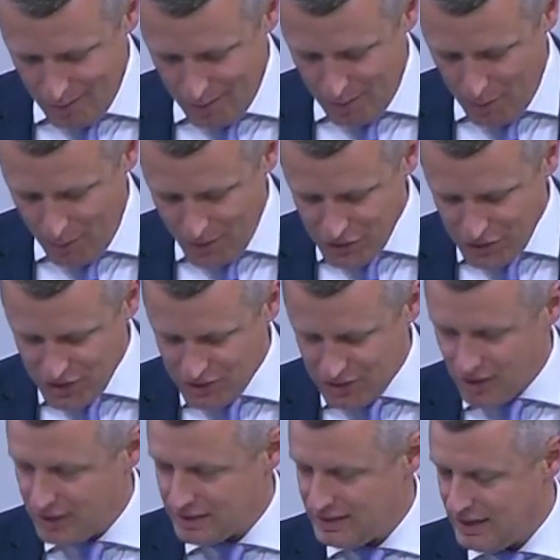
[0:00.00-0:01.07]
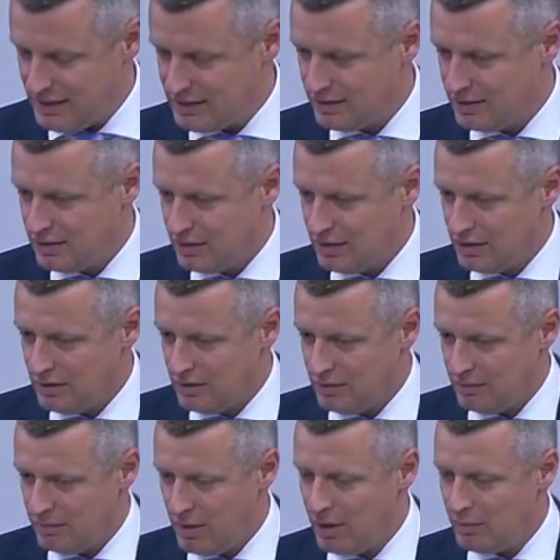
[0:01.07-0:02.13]
But when she started,
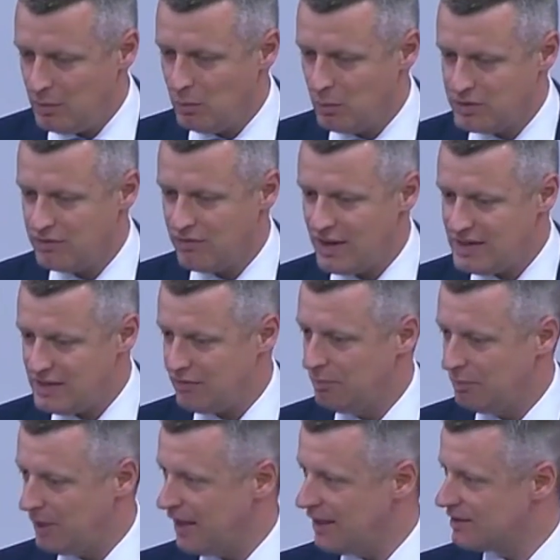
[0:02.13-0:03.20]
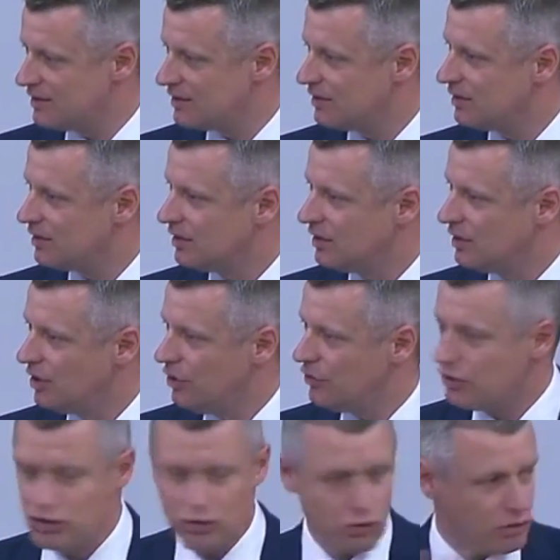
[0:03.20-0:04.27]
Parliament was a very different place.
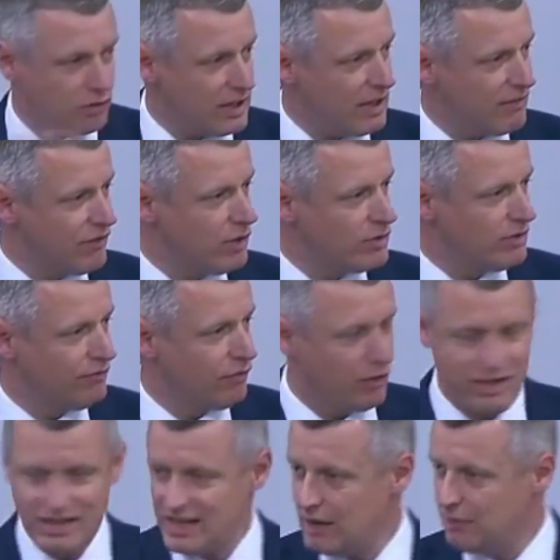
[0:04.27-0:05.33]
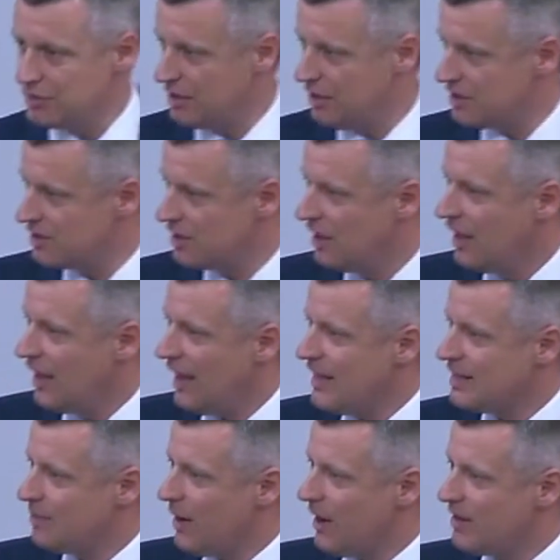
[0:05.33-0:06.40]
The story that Vote and Voice tells us
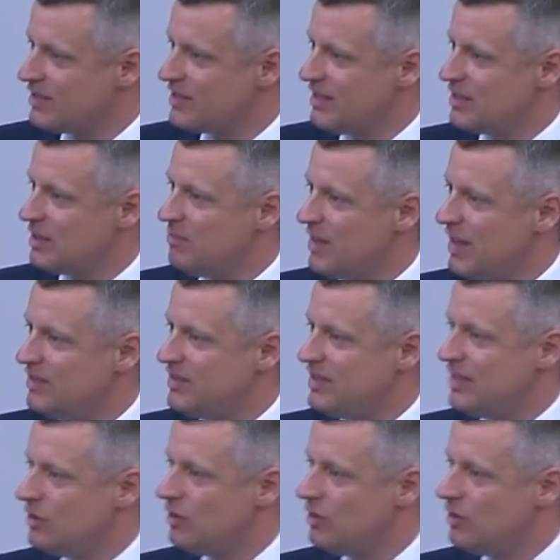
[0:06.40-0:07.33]
is about a system that did